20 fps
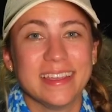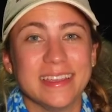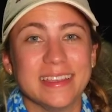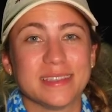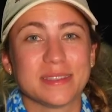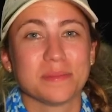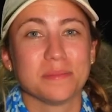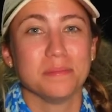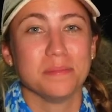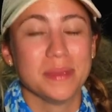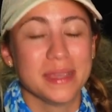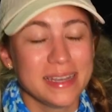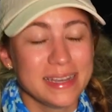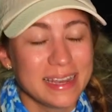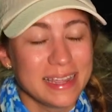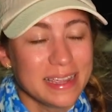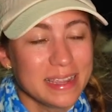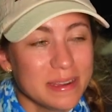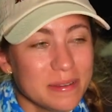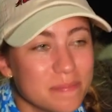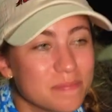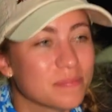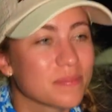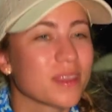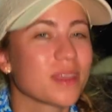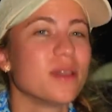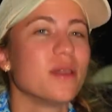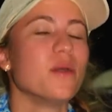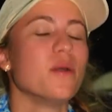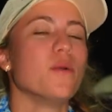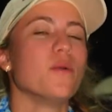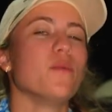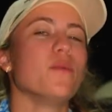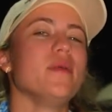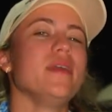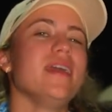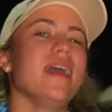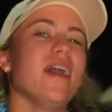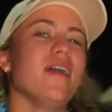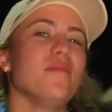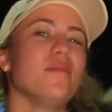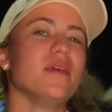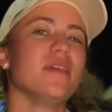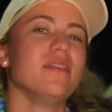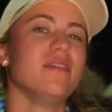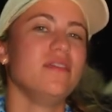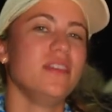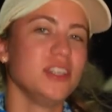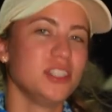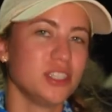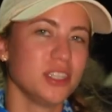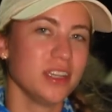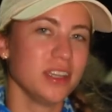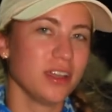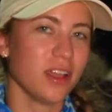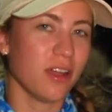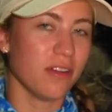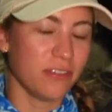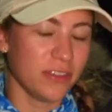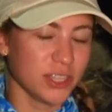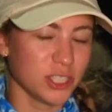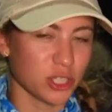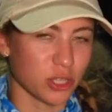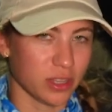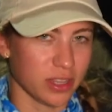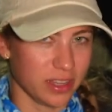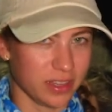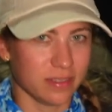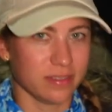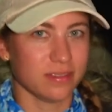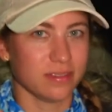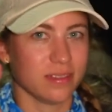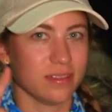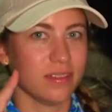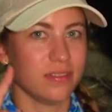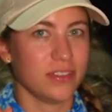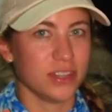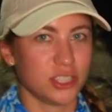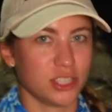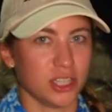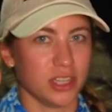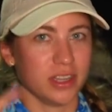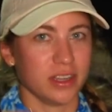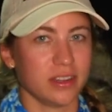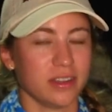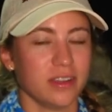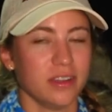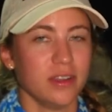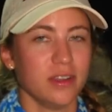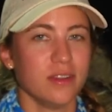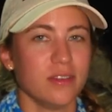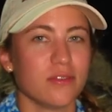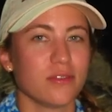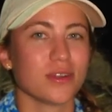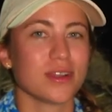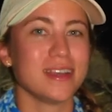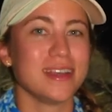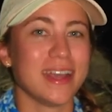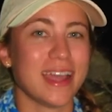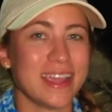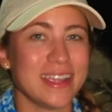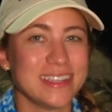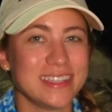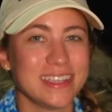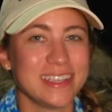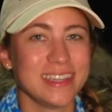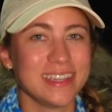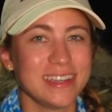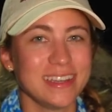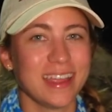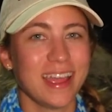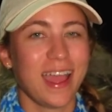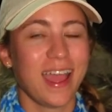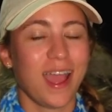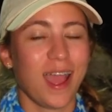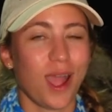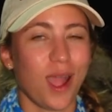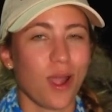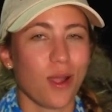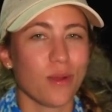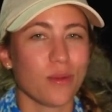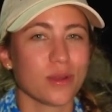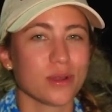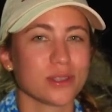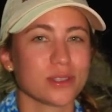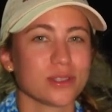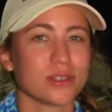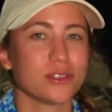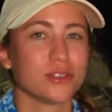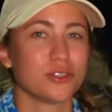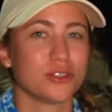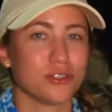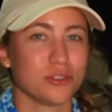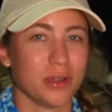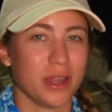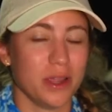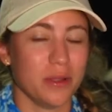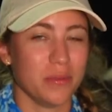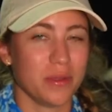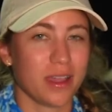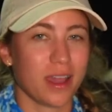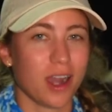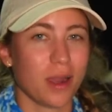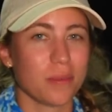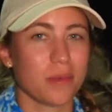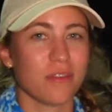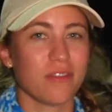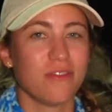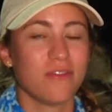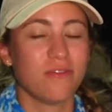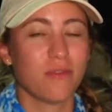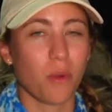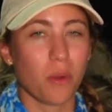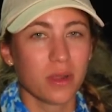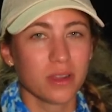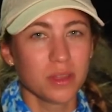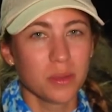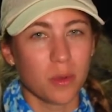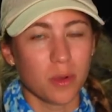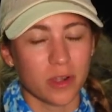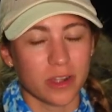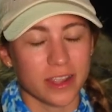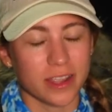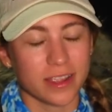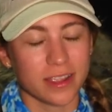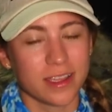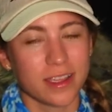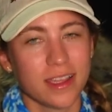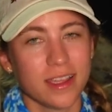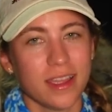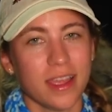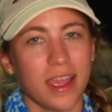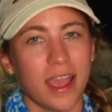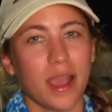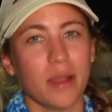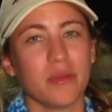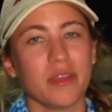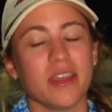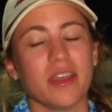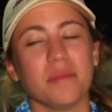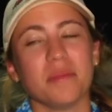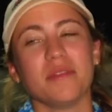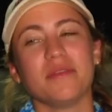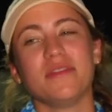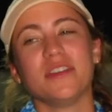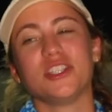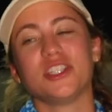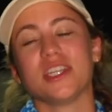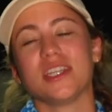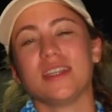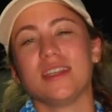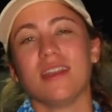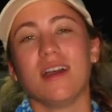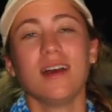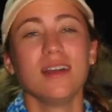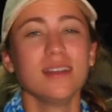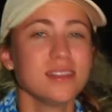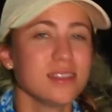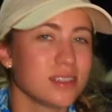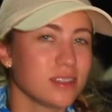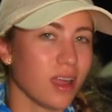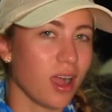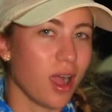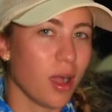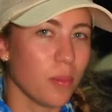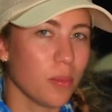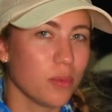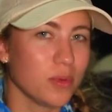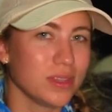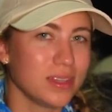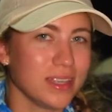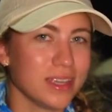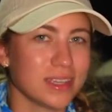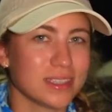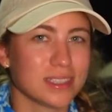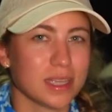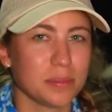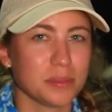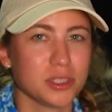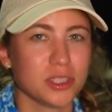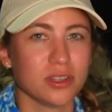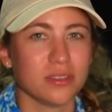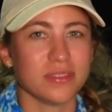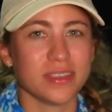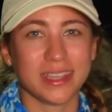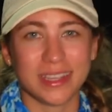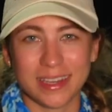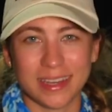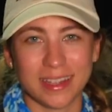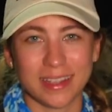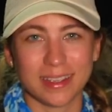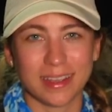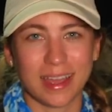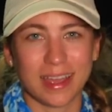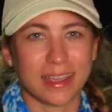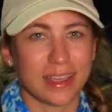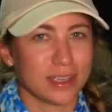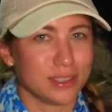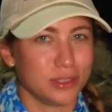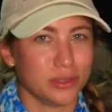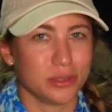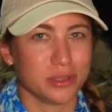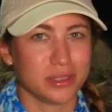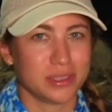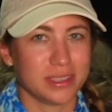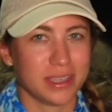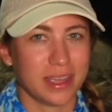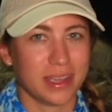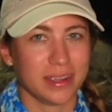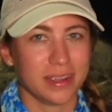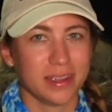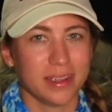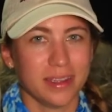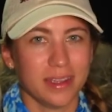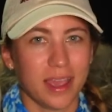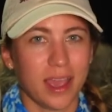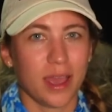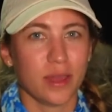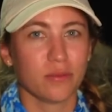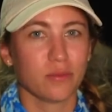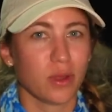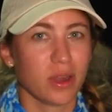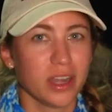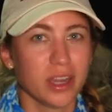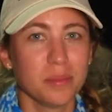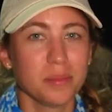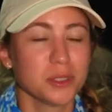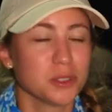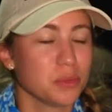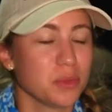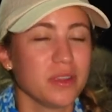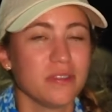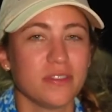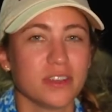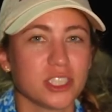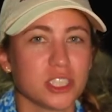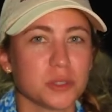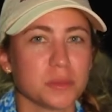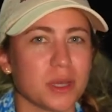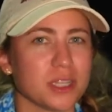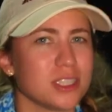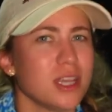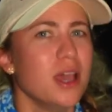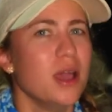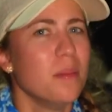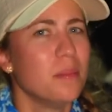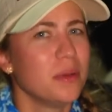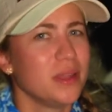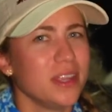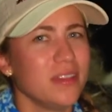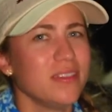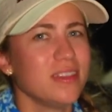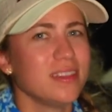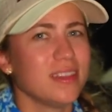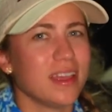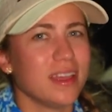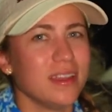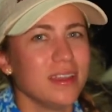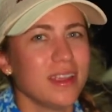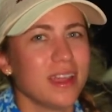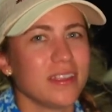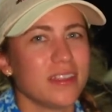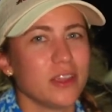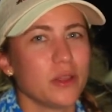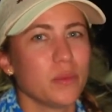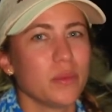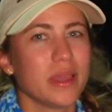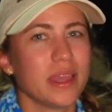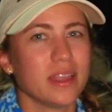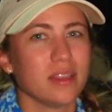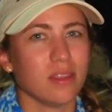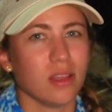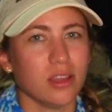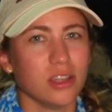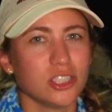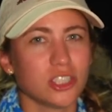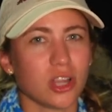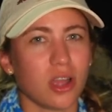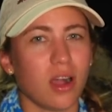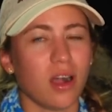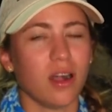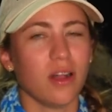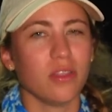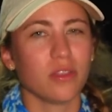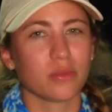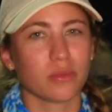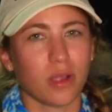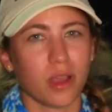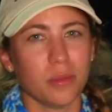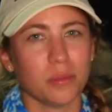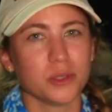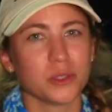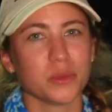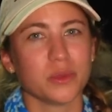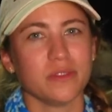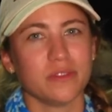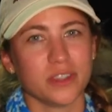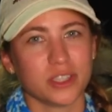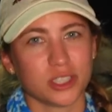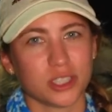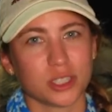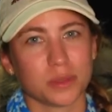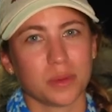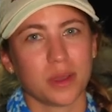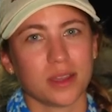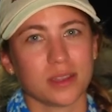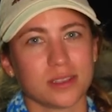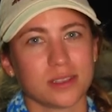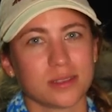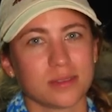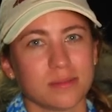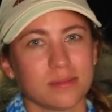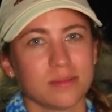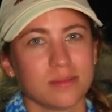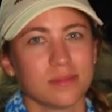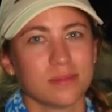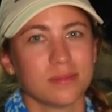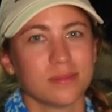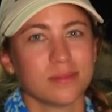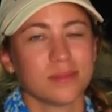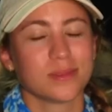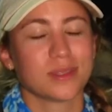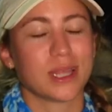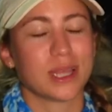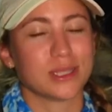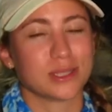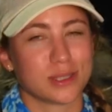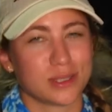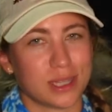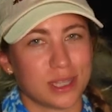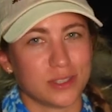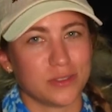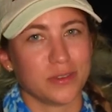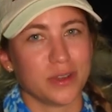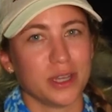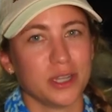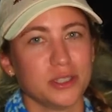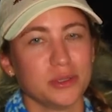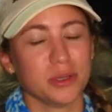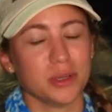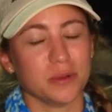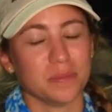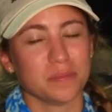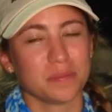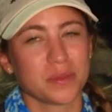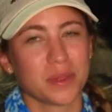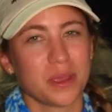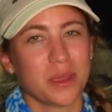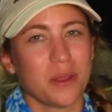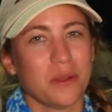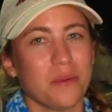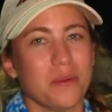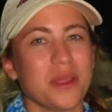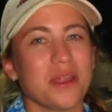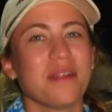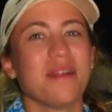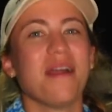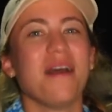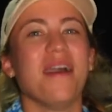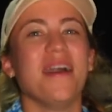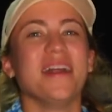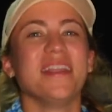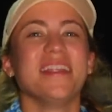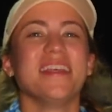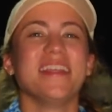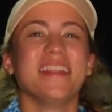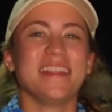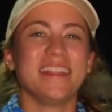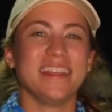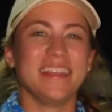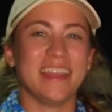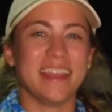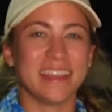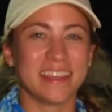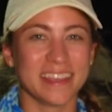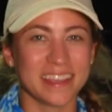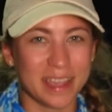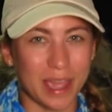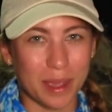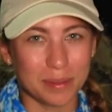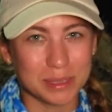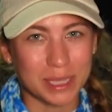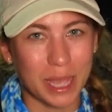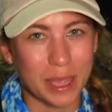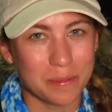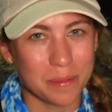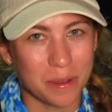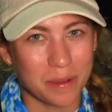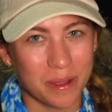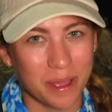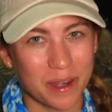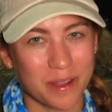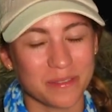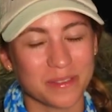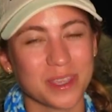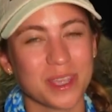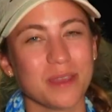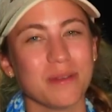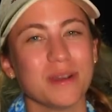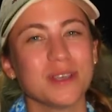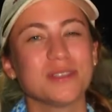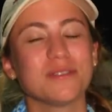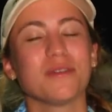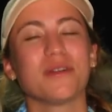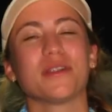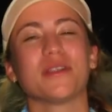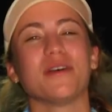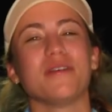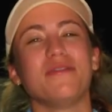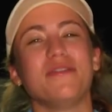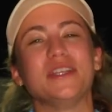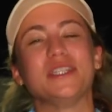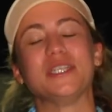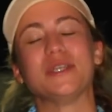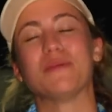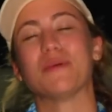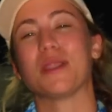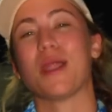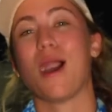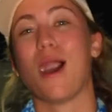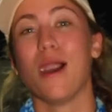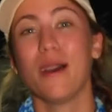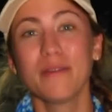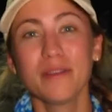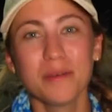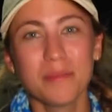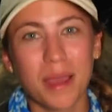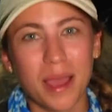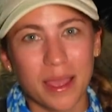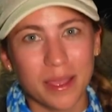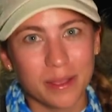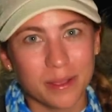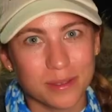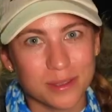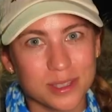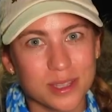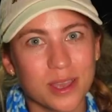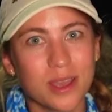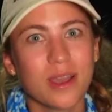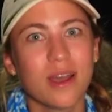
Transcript: is midnight. We have been fishing officially fishing for 19 hours straight. We got up at four in the morning and we have been fishing nonstop, with the exception of eating, I guess you could say. Yes, and running true. between fishing spots. But even then, I think we ate lunch on the run between fishing spots. I think that's also true. That's that's very true. We are on the Yankee Capts headboat out of Key West, Florida, fishing 100 miles